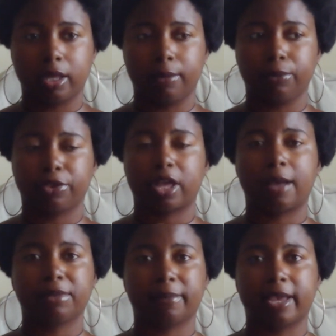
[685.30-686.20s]
with
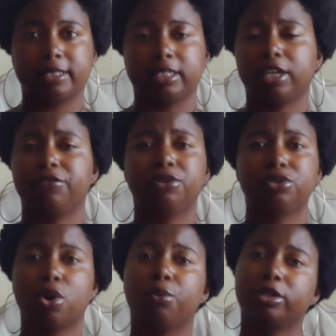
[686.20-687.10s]
optimizing. If you
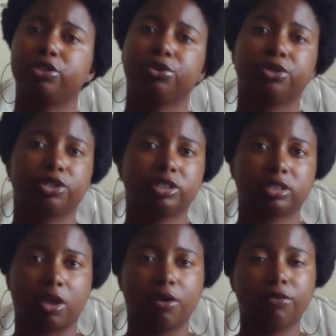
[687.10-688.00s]
don't want to do it
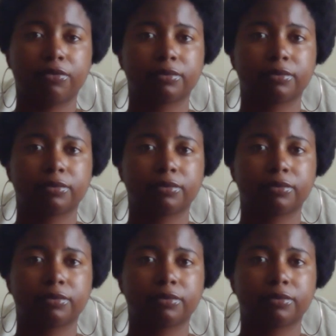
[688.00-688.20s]
yourself,